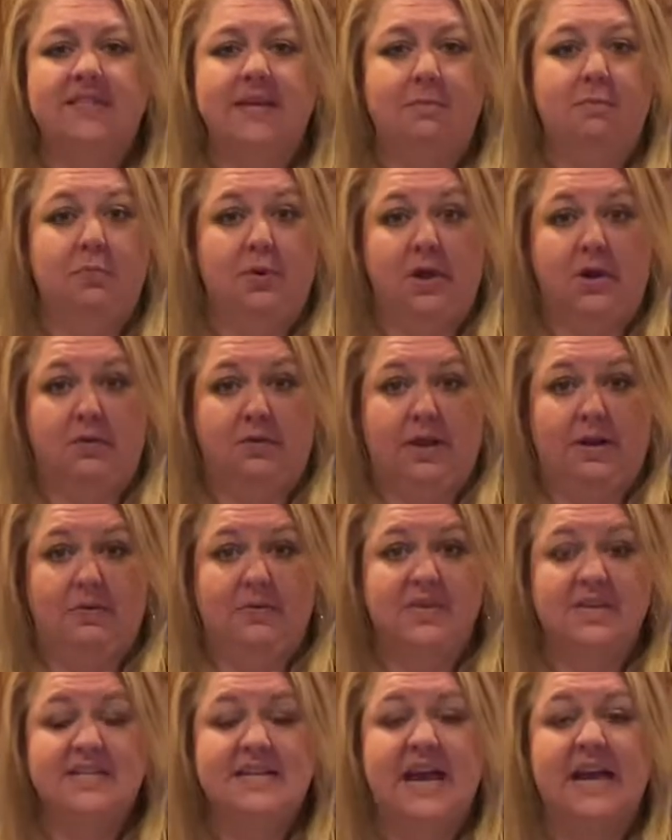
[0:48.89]
and buttery
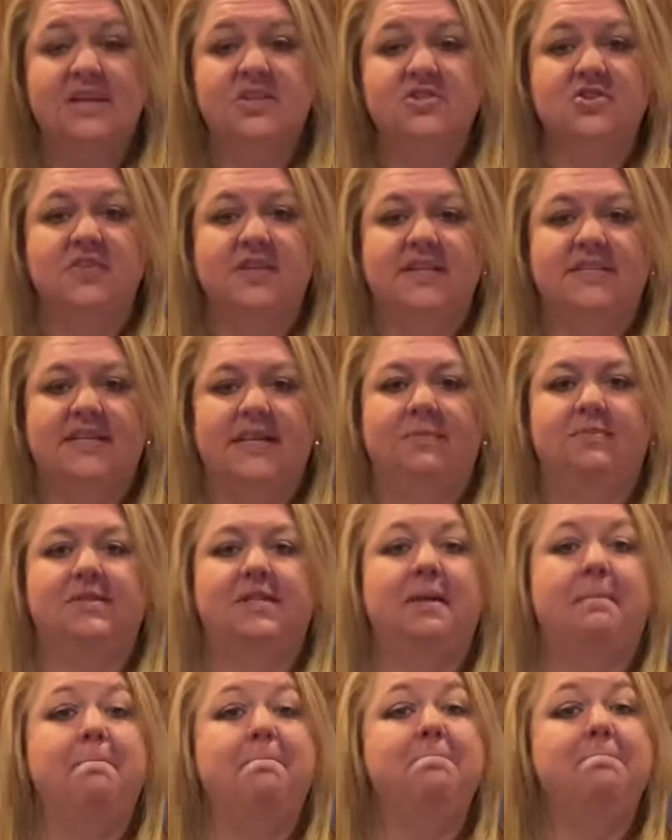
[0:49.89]
with a texture that seems
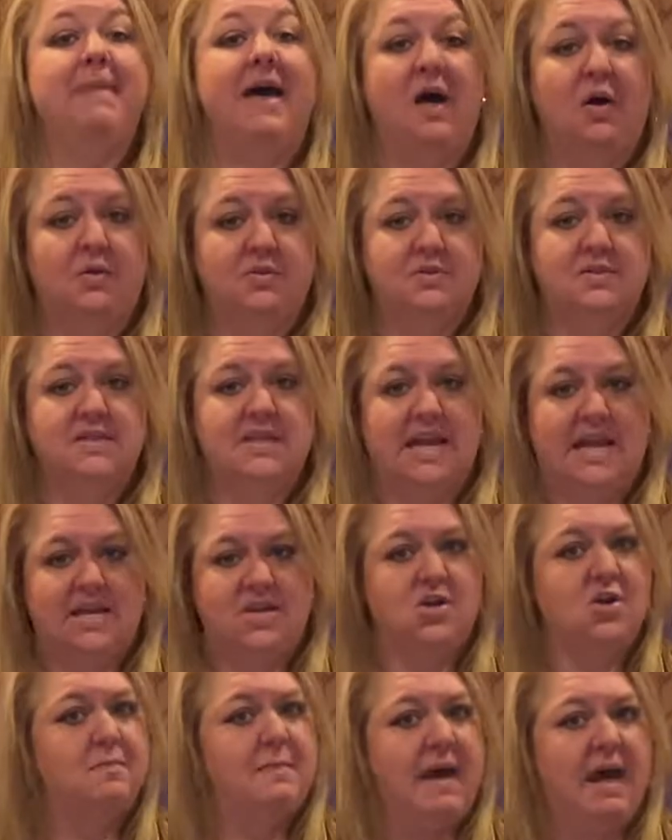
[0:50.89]
to melt
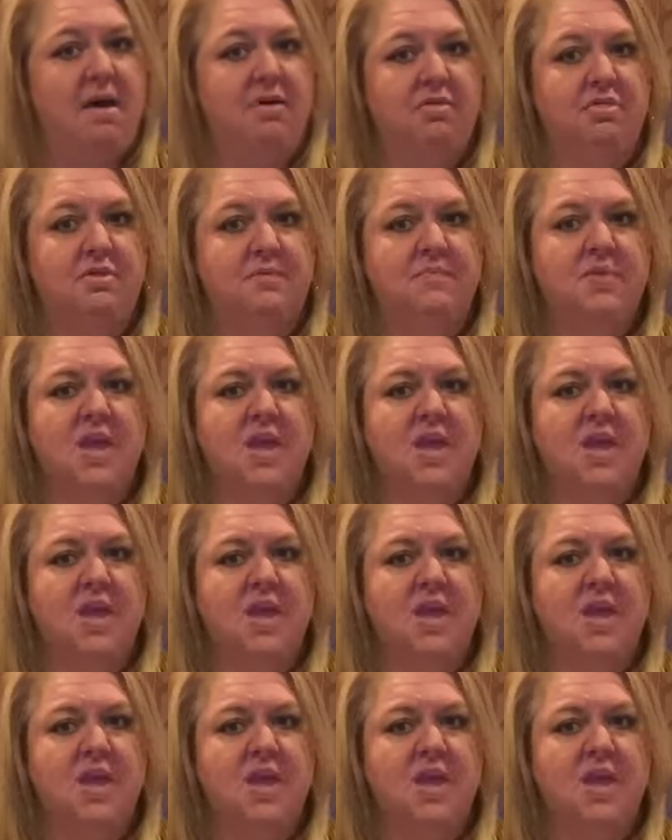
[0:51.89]
in your mouth.